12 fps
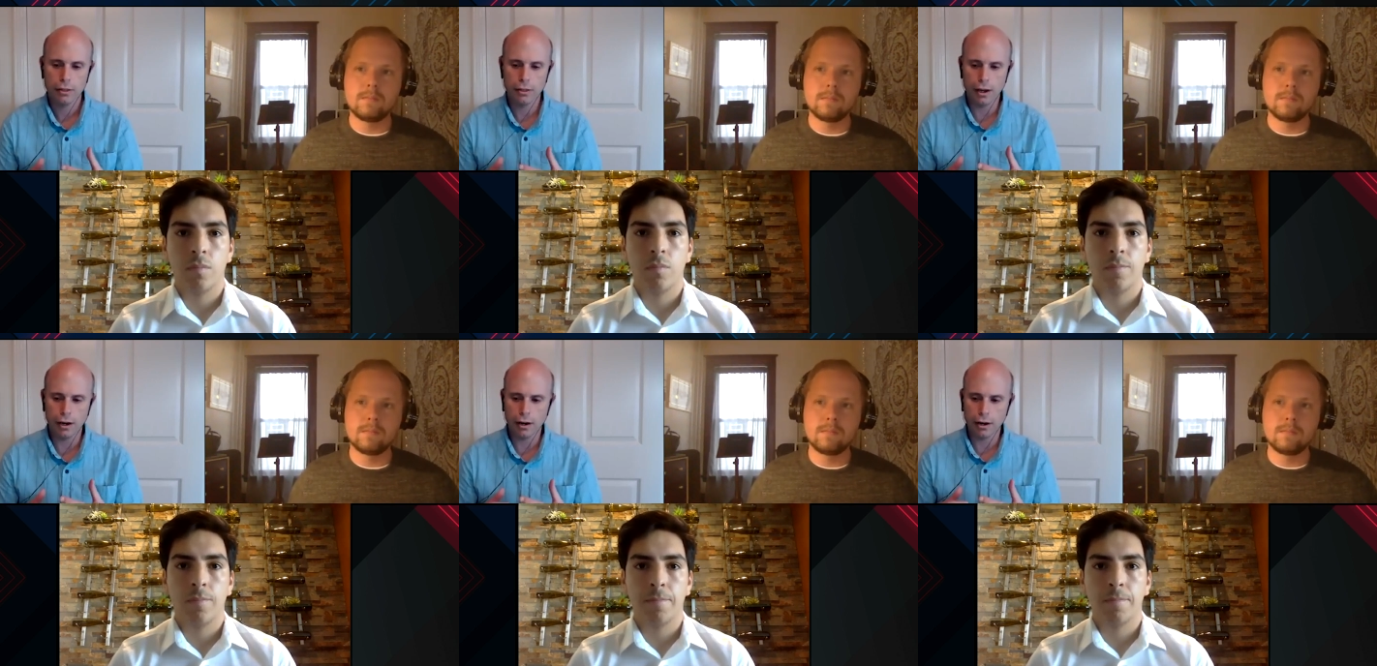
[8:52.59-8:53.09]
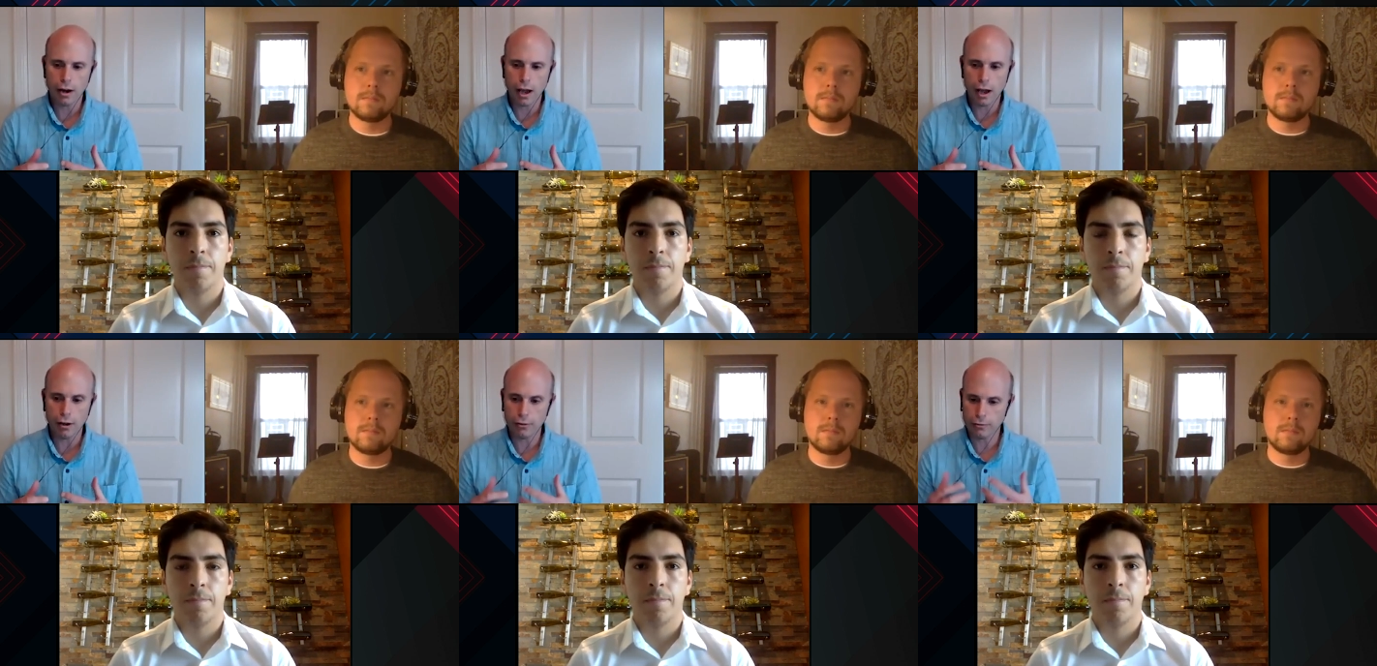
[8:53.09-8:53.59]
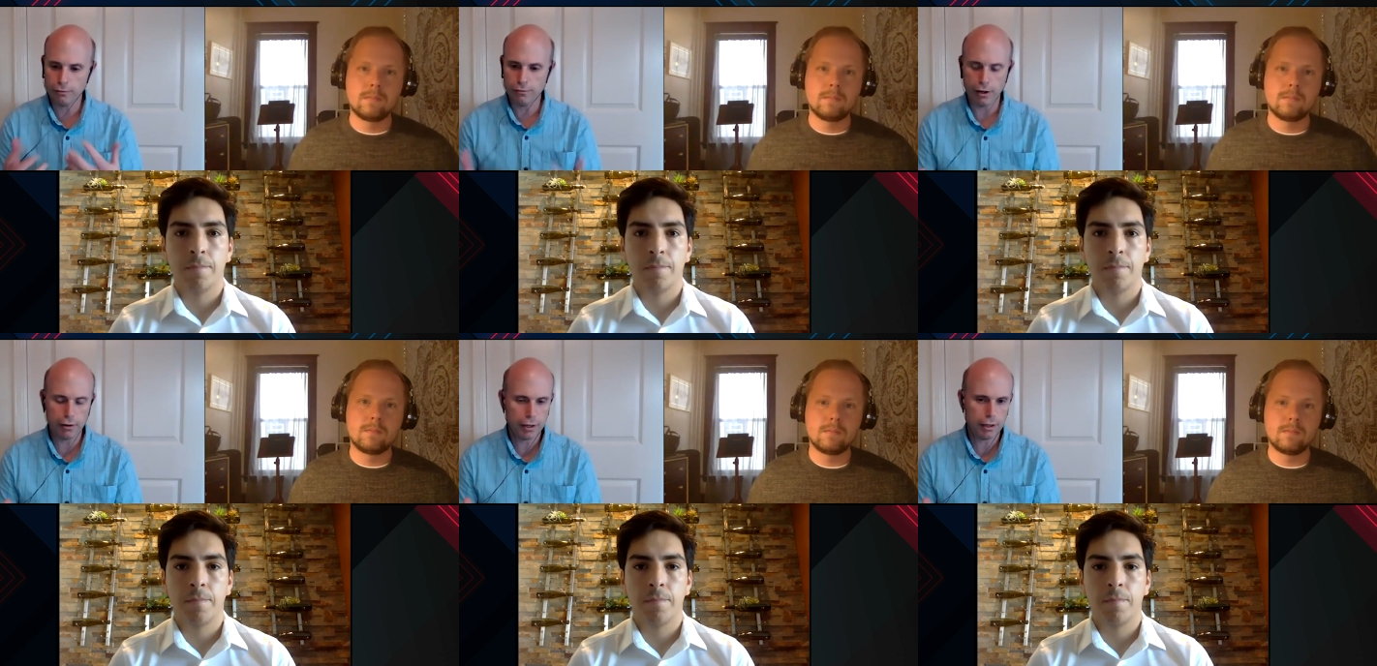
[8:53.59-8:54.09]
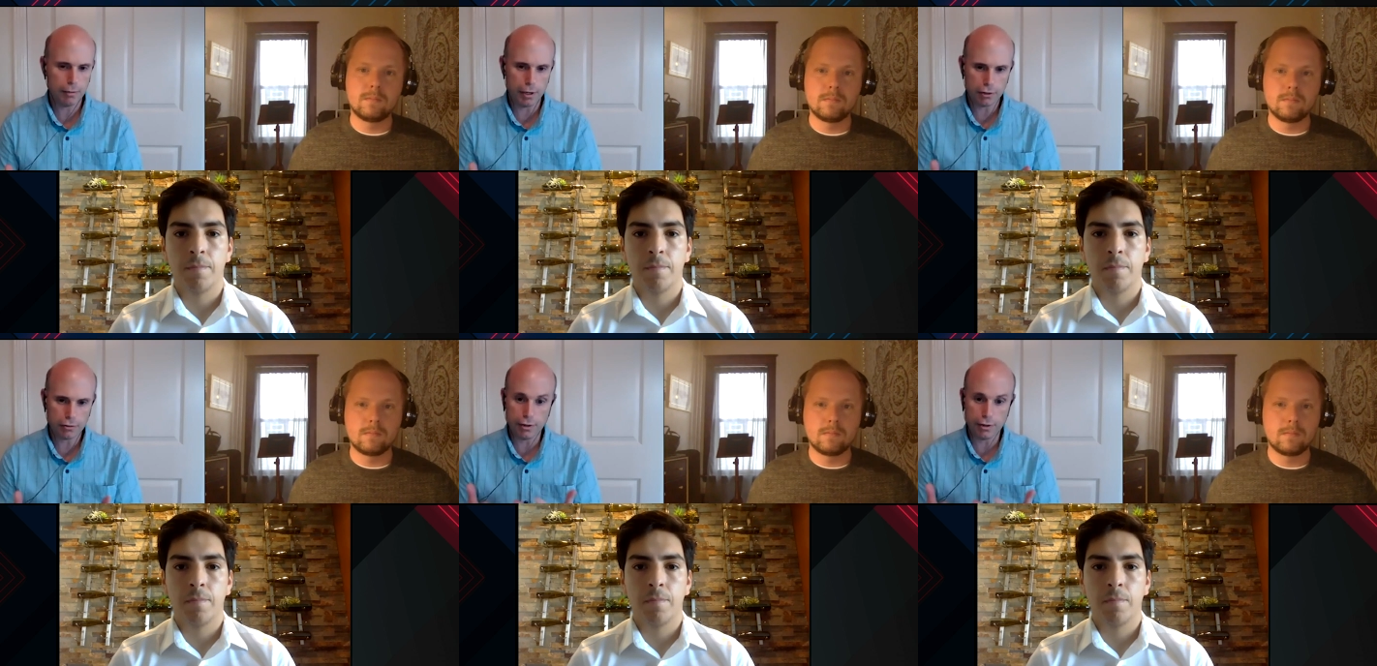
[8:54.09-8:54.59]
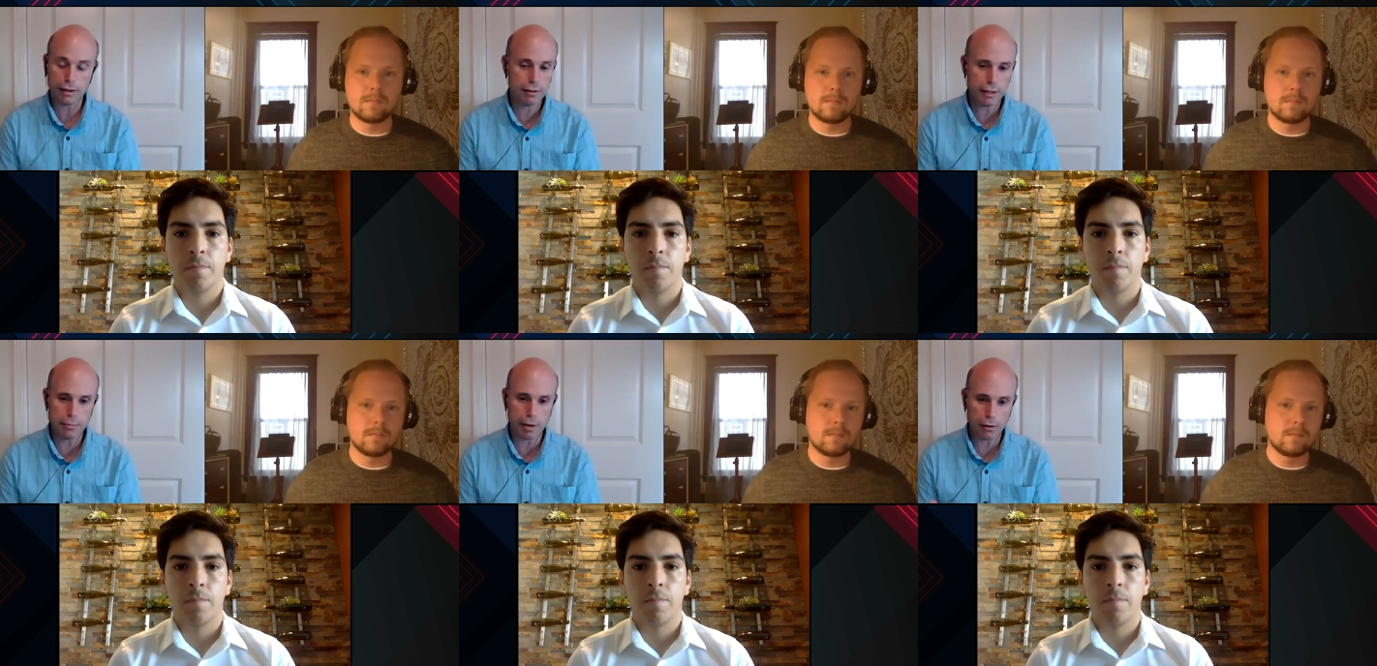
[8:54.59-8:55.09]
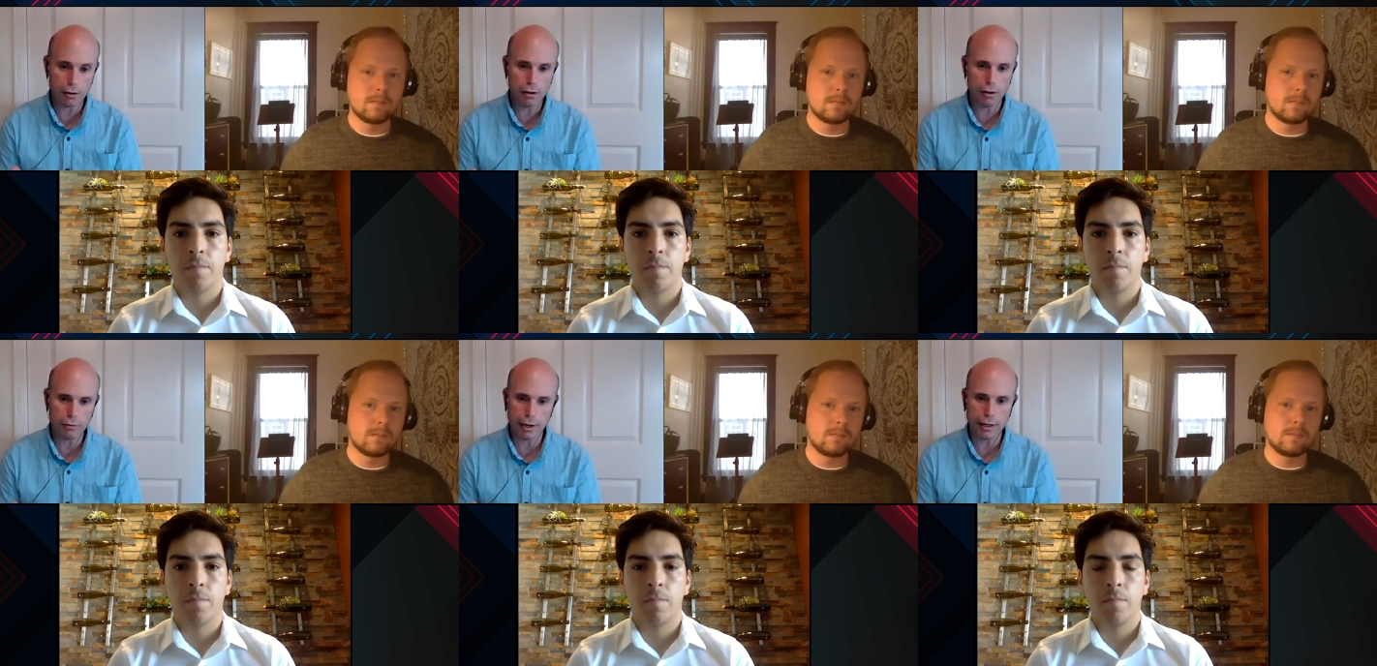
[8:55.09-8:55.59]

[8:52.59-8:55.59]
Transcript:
Speaker 1: They're uh, very much not deep at all